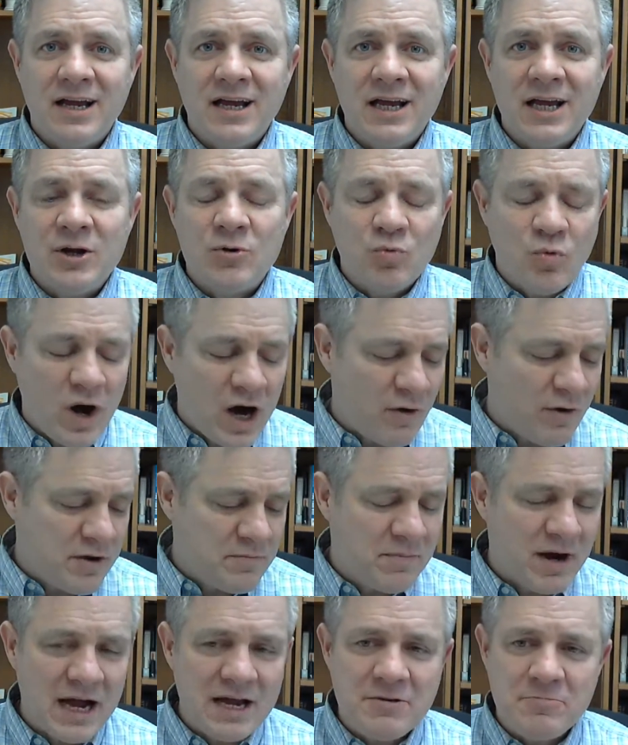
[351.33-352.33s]
And while we
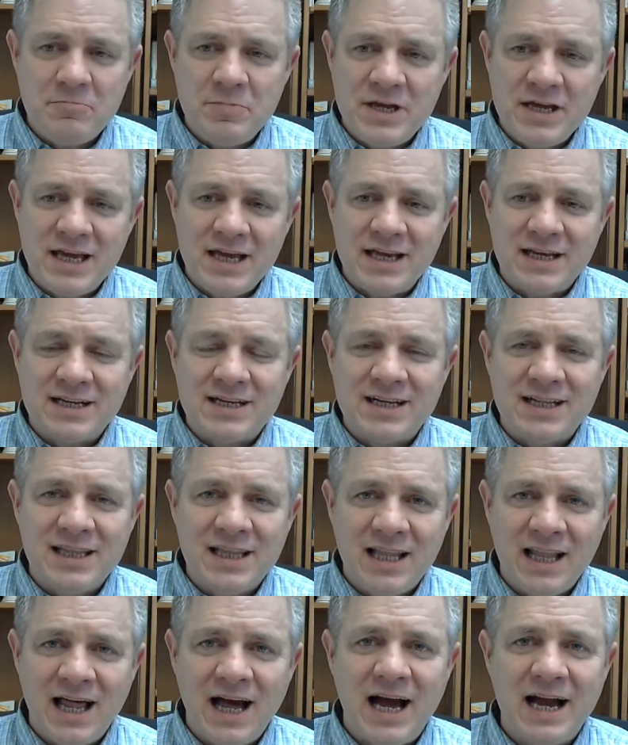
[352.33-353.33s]
might be
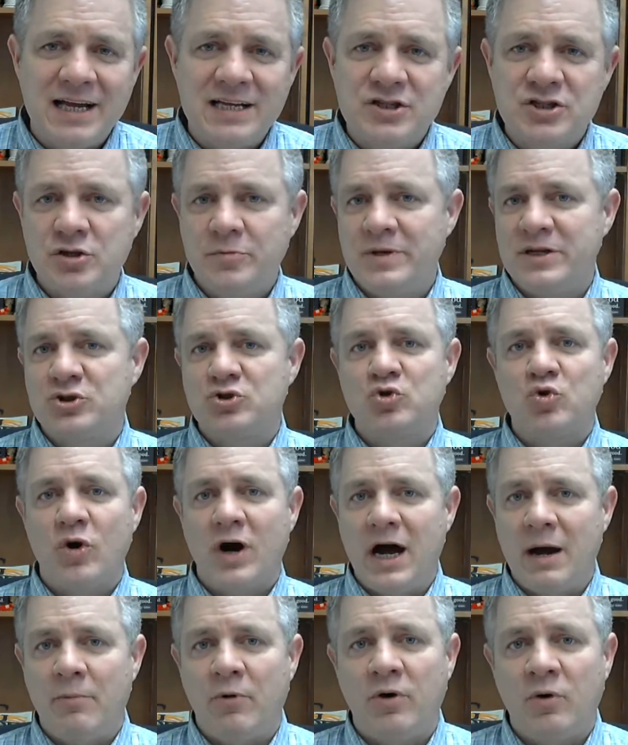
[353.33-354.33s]
inclined to be
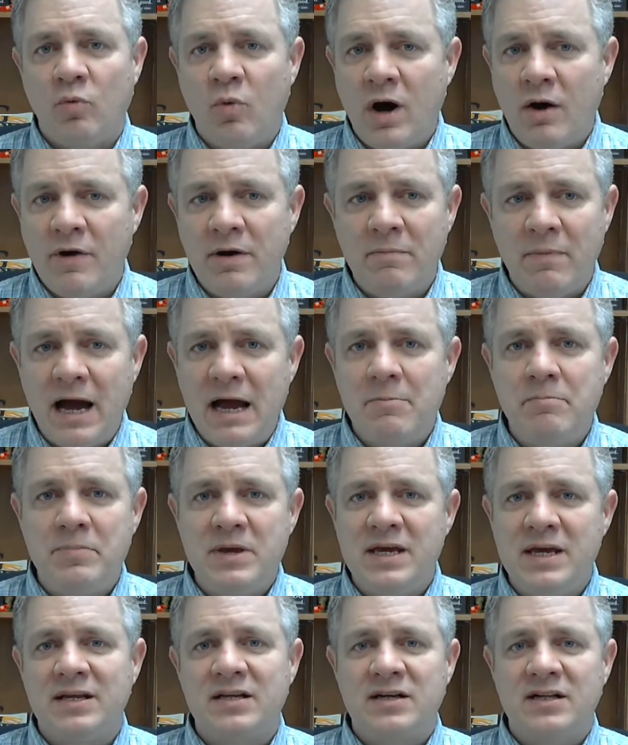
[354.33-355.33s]
tribal, while we might
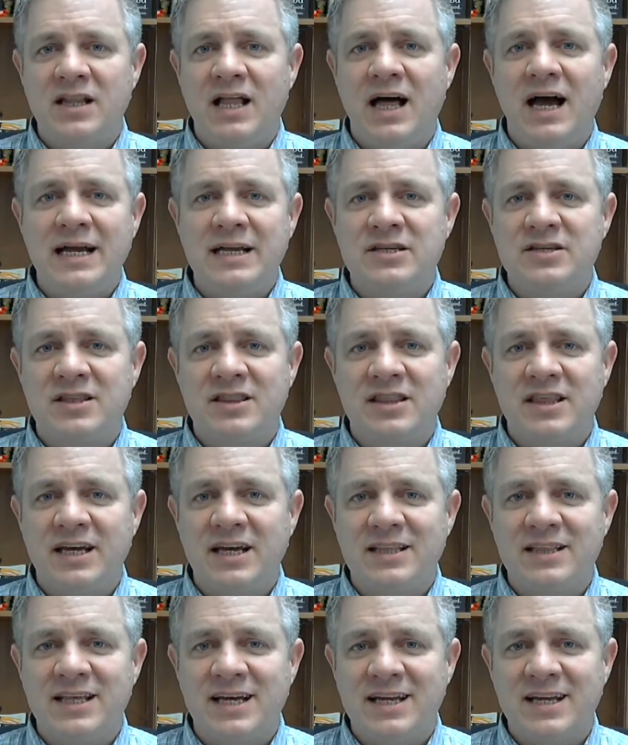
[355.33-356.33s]
be inclined to
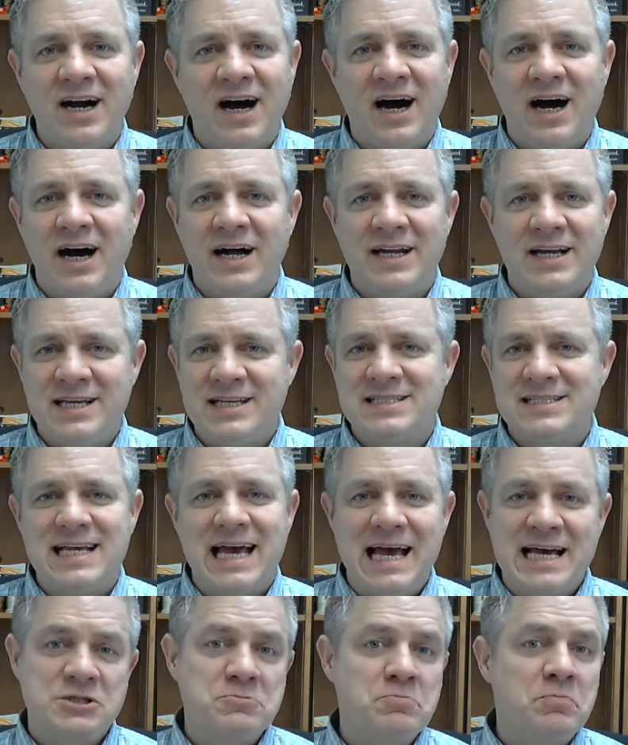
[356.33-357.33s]
think that God is
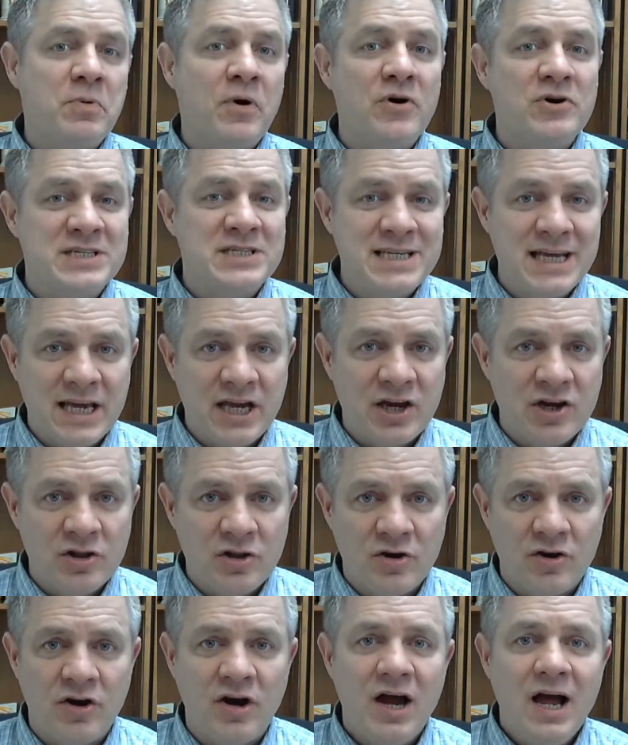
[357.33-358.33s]
as
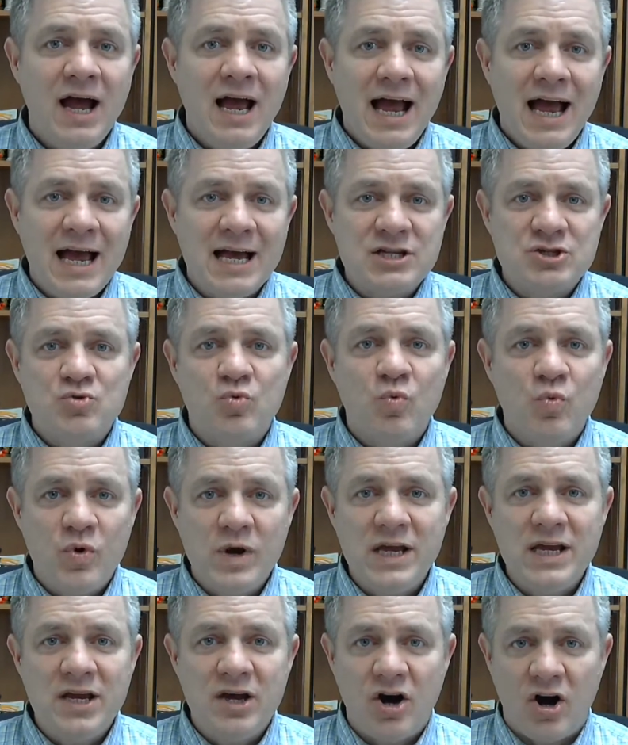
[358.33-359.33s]
particular as
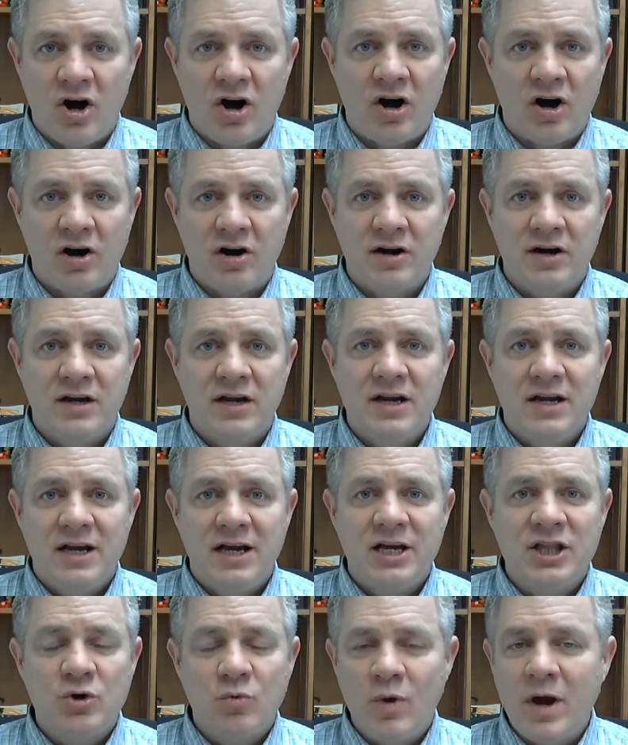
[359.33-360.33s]
we are
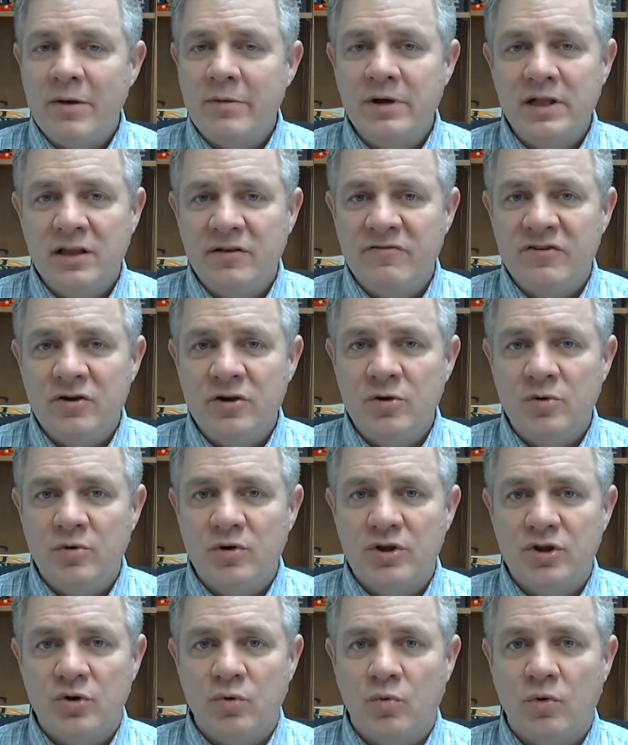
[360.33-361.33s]
in the way we
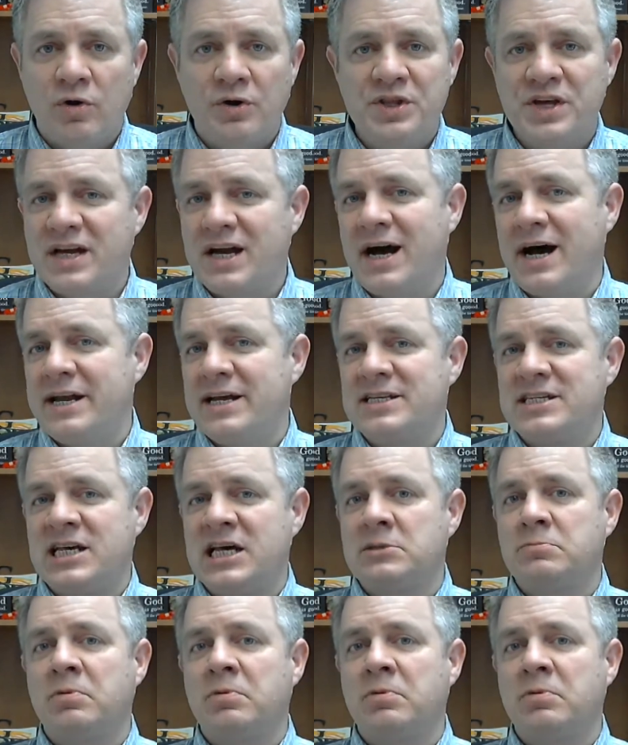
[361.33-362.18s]
view the world, that God is as